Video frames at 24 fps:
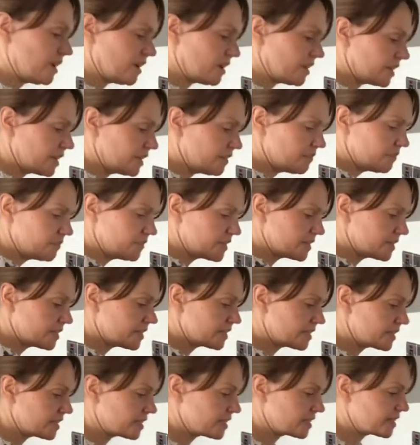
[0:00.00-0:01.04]
to
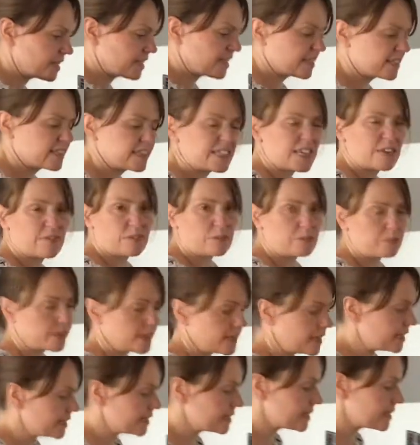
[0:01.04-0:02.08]
6-7 minutes.
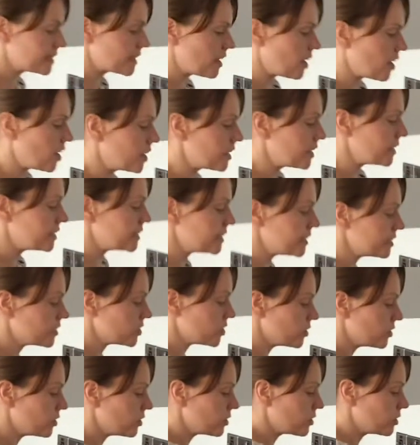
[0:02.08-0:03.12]
I did
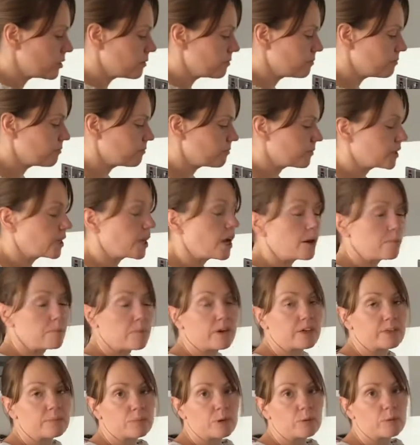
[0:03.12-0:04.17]
cut mine probably
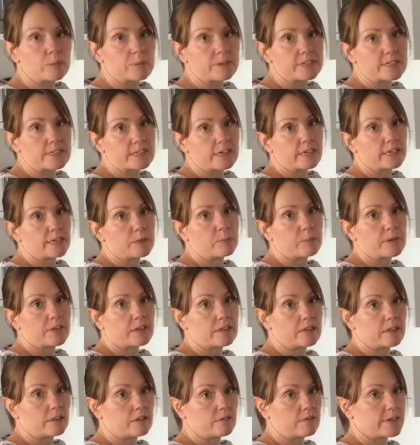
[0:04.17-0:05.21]
slightly bigger than the recipe
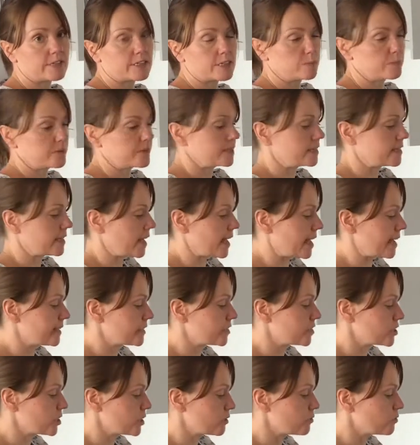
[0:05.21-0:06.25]
said, so you just
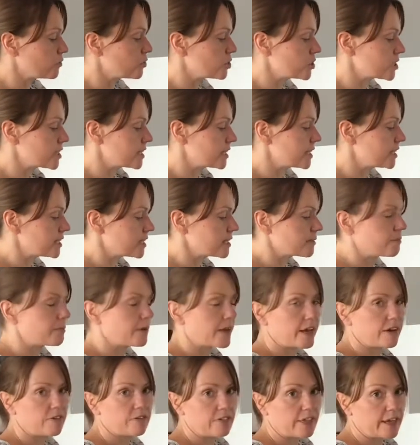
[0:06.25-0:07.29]
need to bear that in
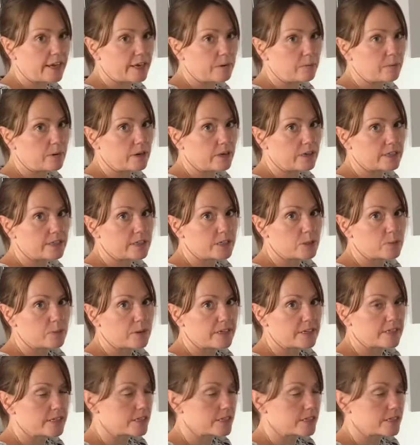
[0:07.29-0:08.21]
mind depending on how you